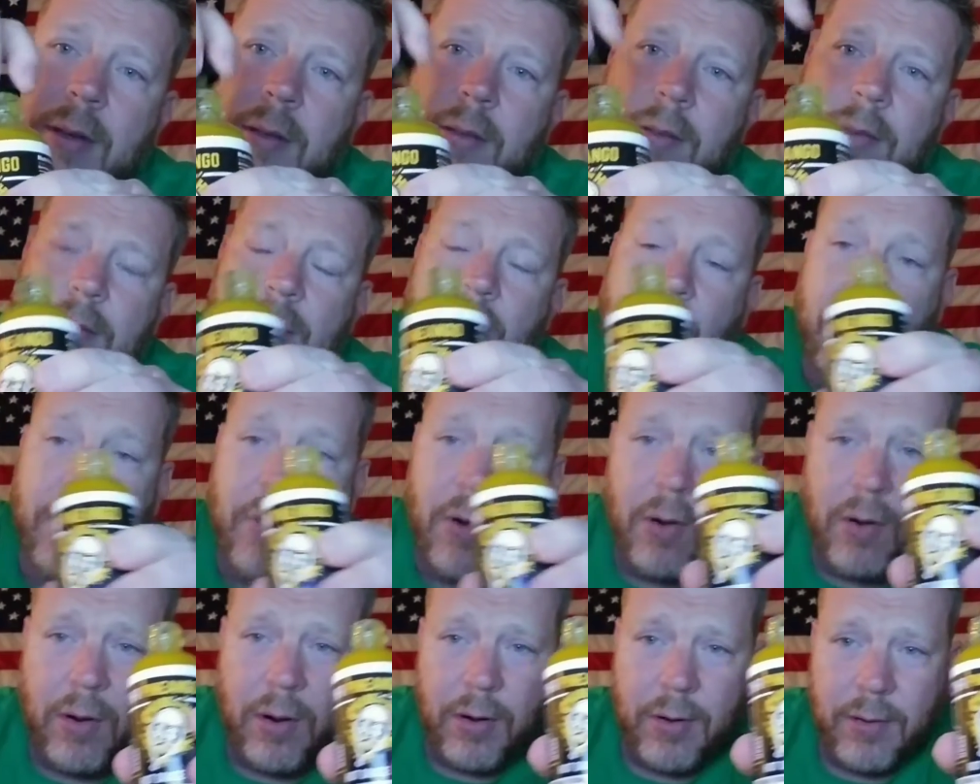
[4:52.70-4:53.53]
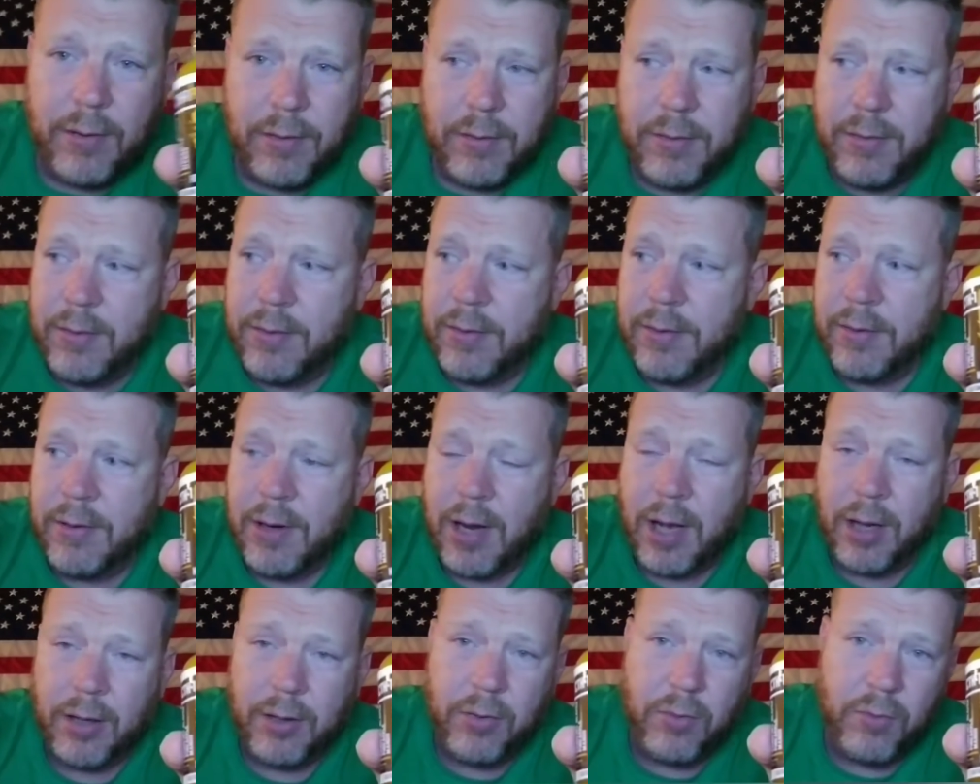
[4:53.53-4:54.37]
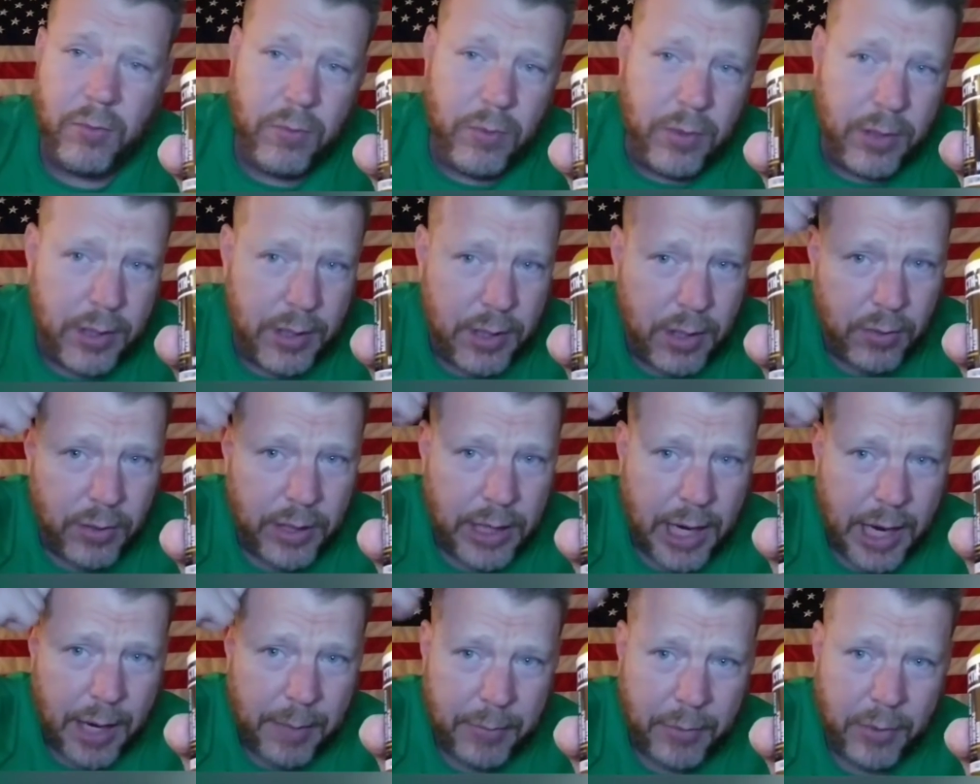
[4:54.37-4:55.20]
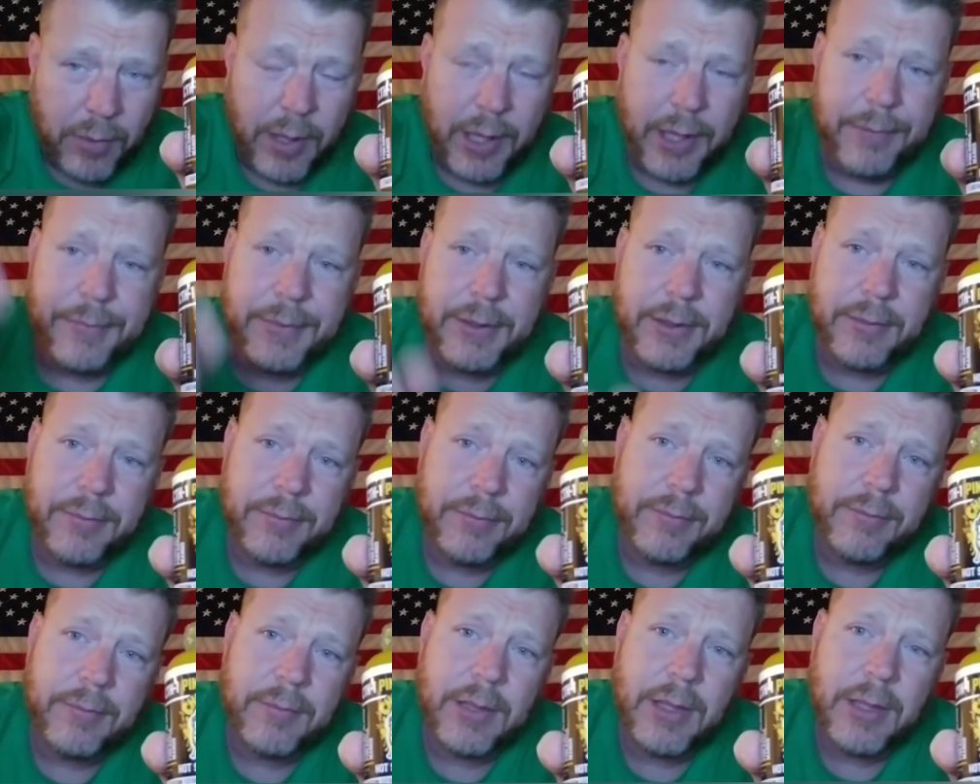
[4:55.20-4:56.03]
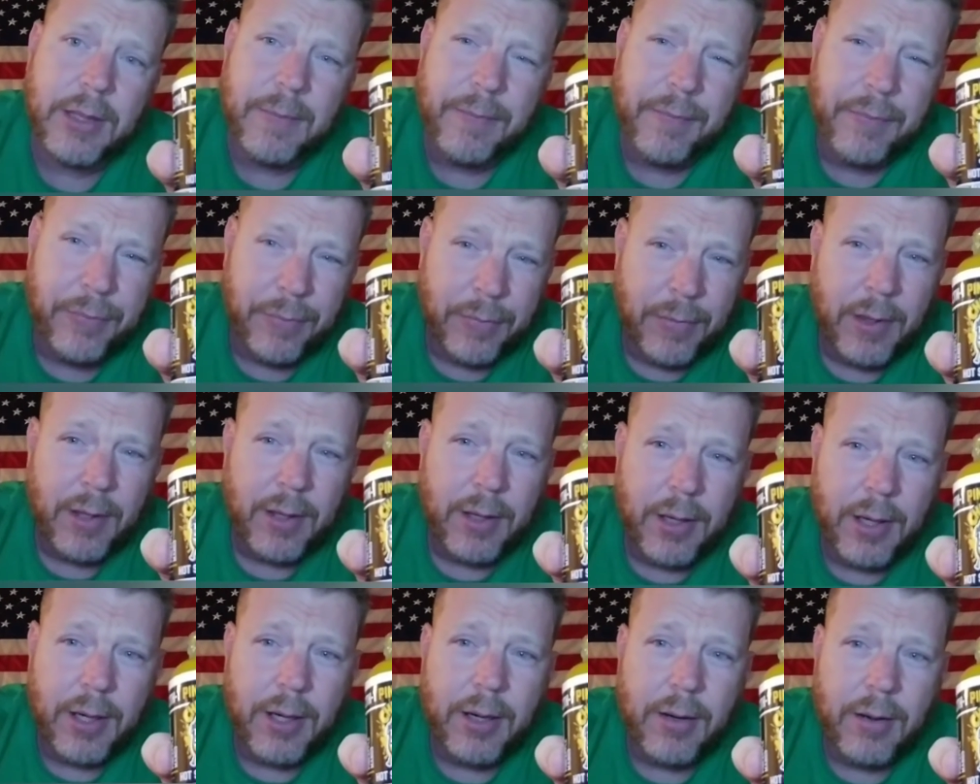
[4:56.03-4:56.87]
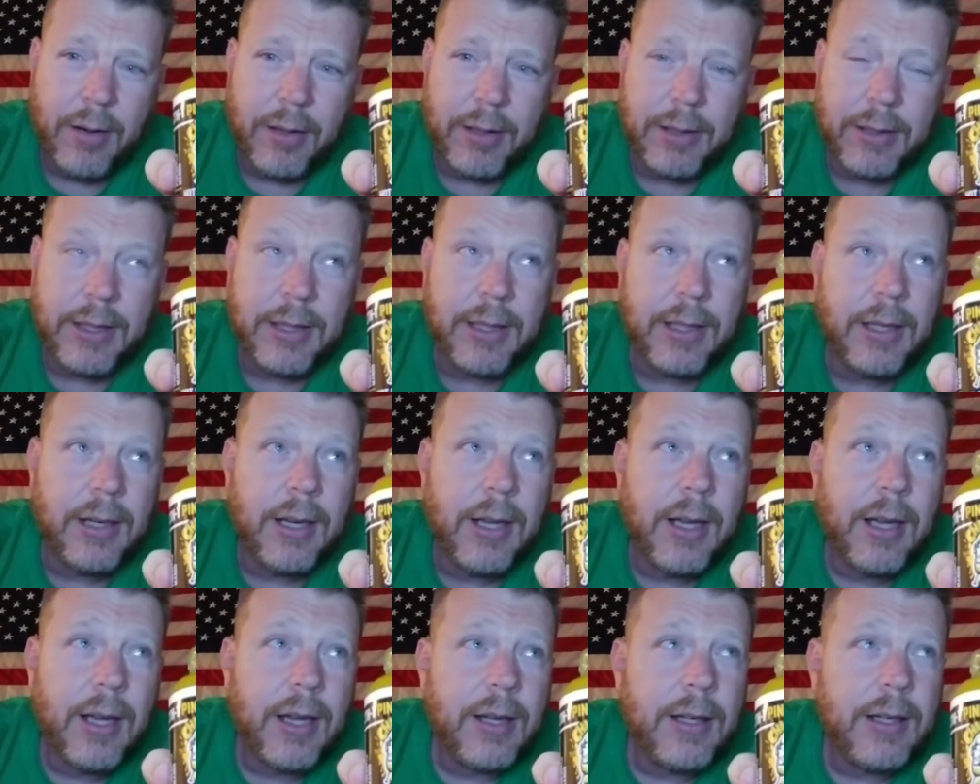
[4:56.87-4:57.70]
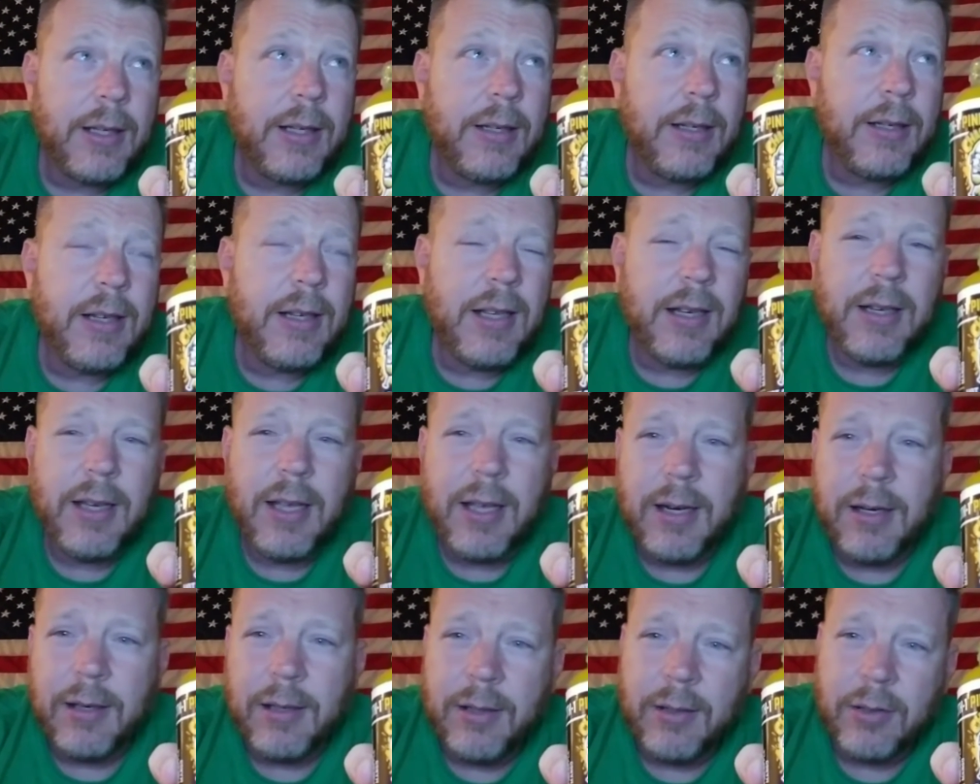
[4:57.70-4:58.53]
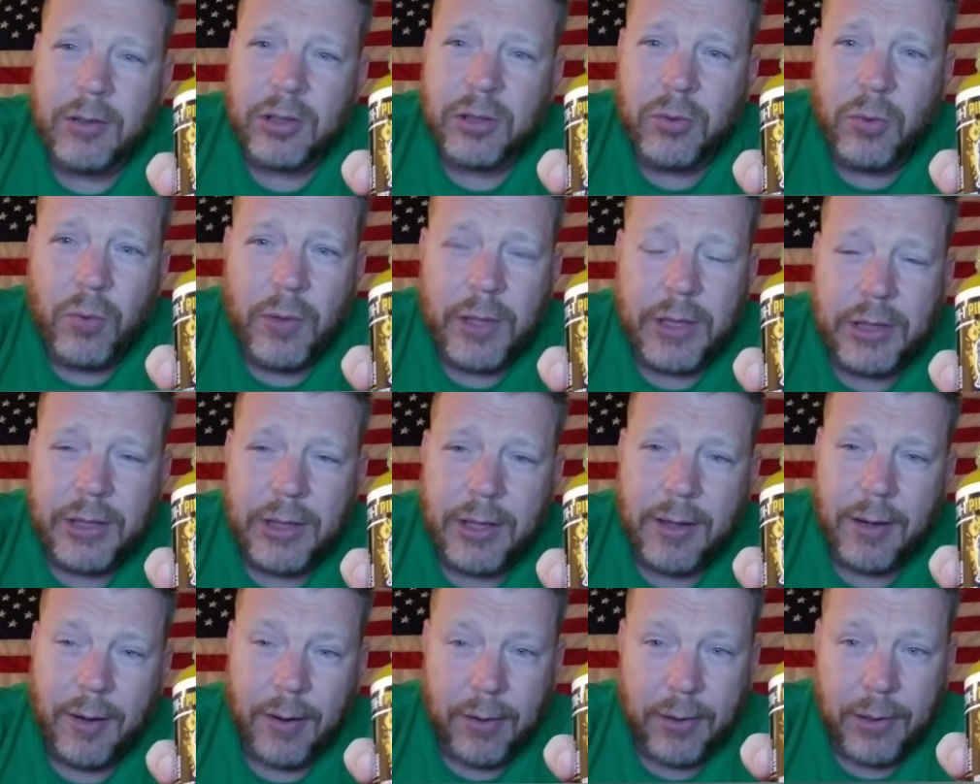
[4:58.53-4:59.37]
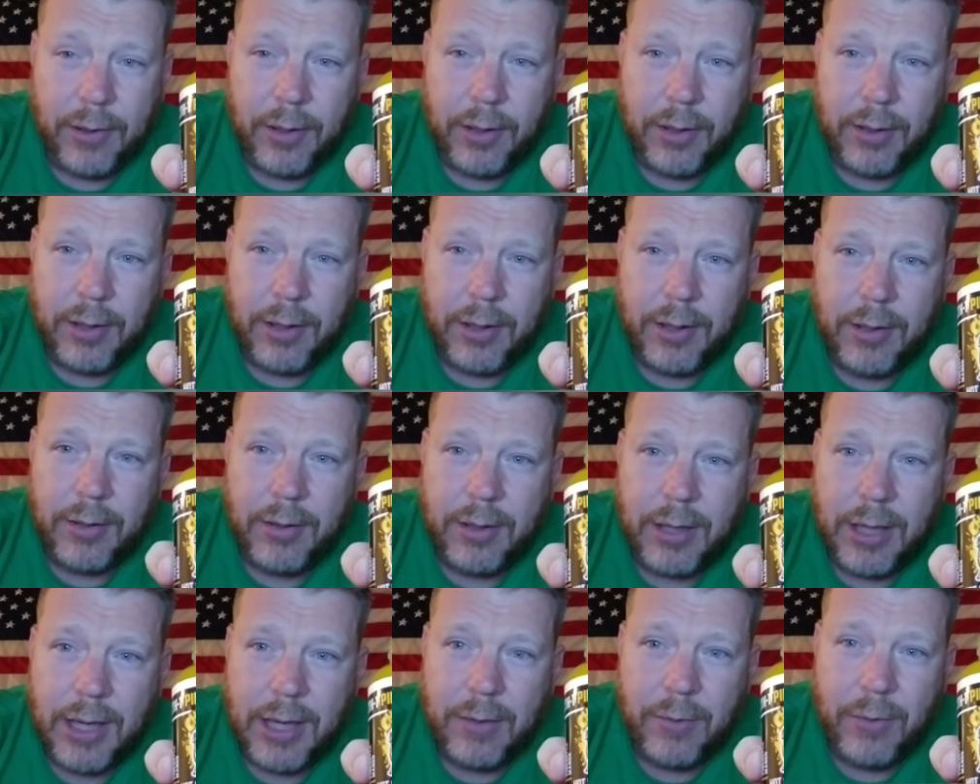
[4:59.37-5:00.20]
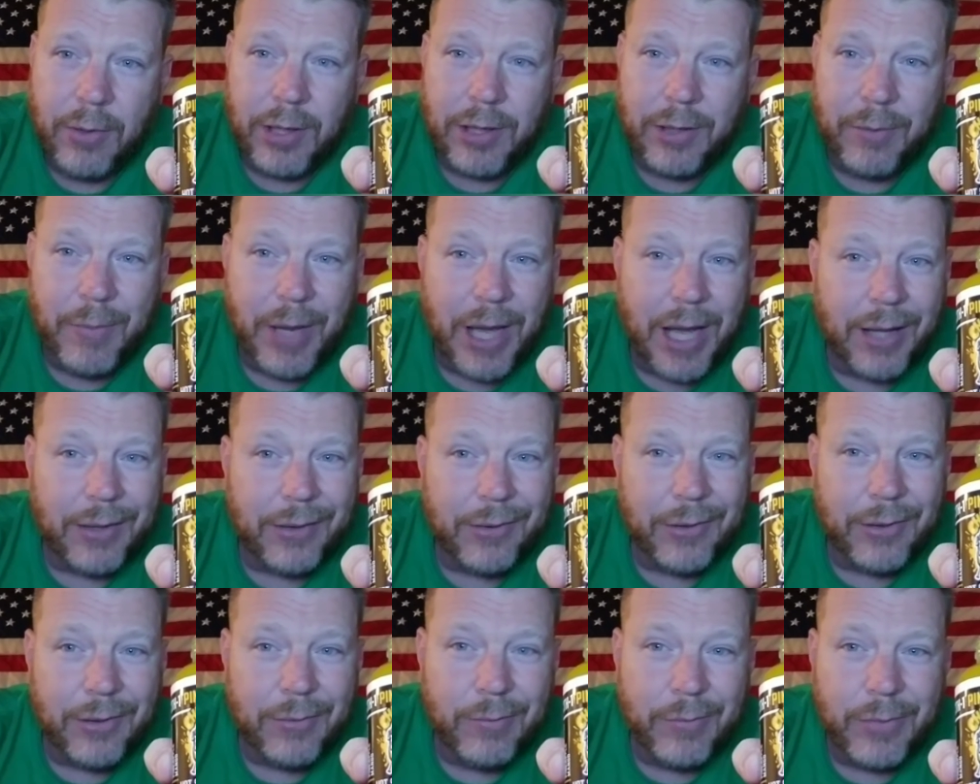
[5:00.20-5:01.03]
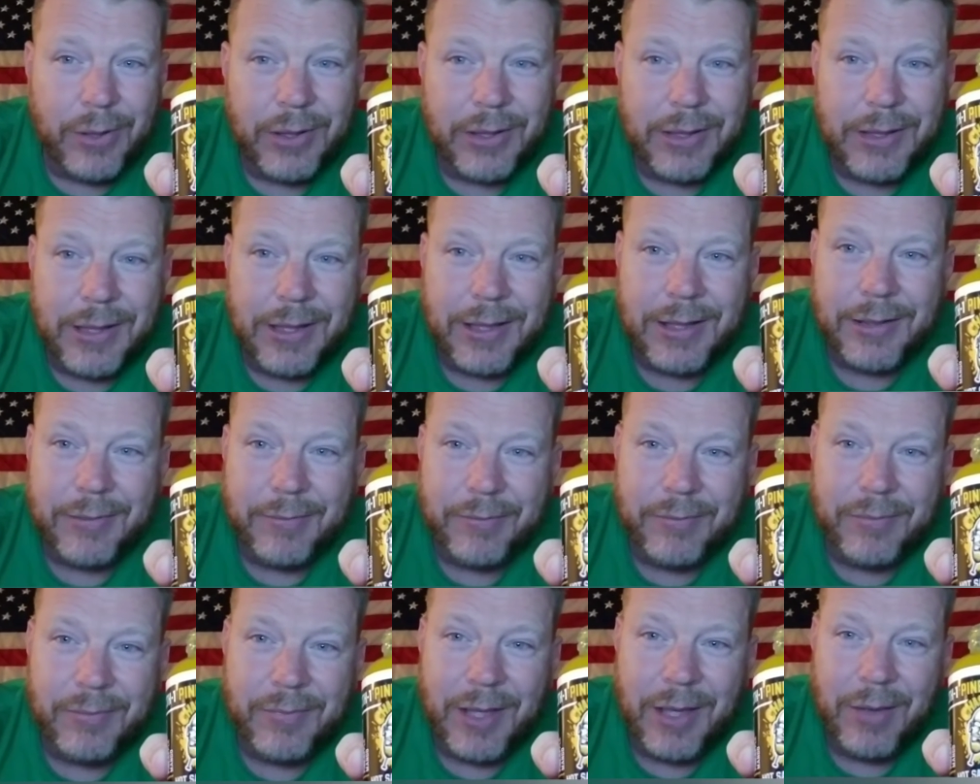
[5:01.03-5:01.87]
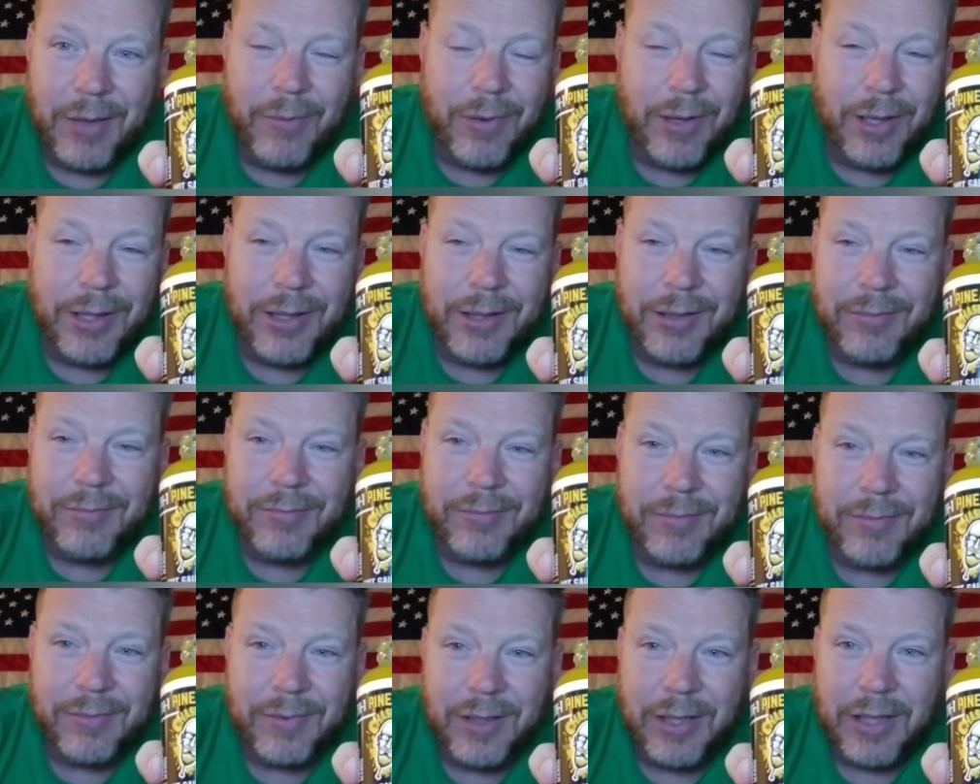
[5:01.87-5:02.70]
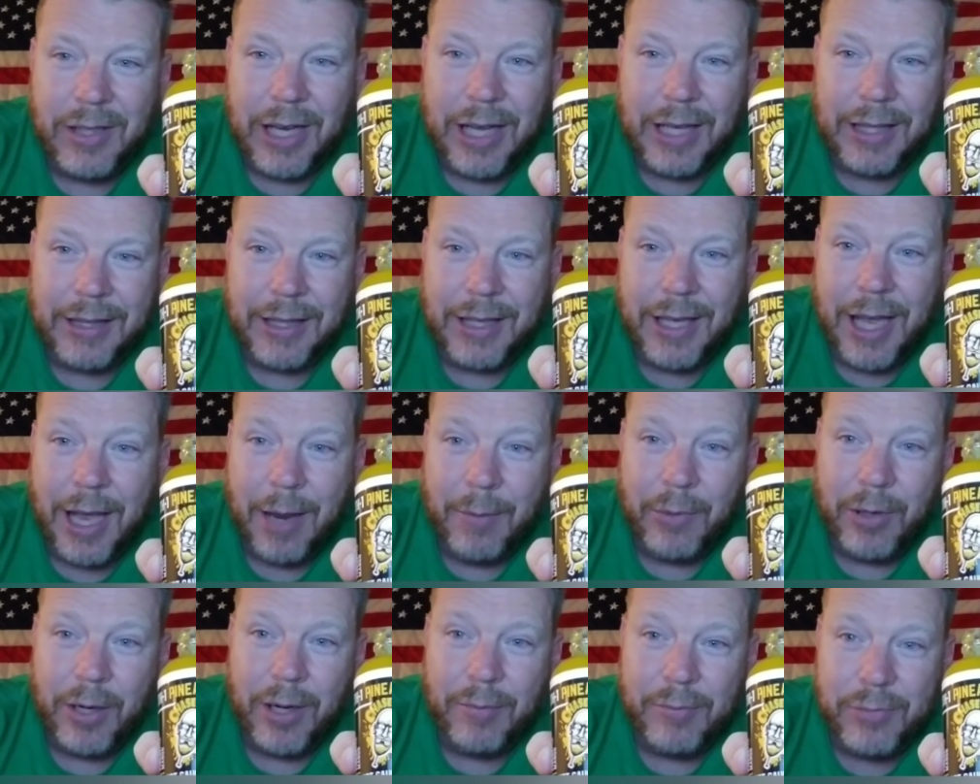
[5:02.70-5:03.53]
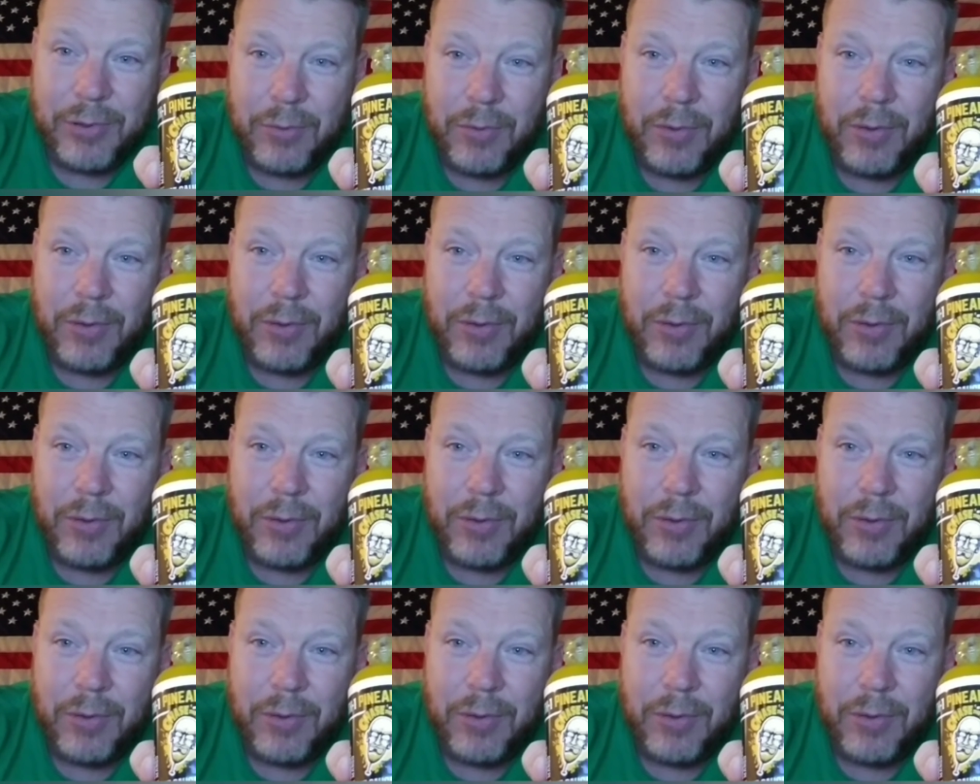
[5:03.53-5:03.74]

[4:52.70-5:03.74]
So far, knock on wood, no cap cramps, but you know, I did did get a little squishy earlier, you know, and had to run to the bathroom, but um, it wasn't like the cap cramps we